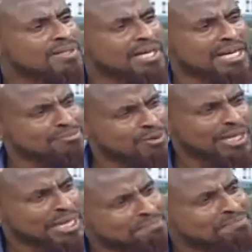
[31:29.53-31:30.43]
The animal
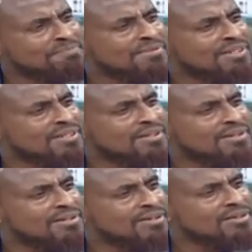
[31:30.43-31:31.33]
came.
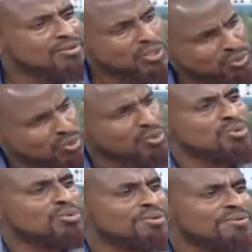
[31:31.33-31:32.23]
What could you do?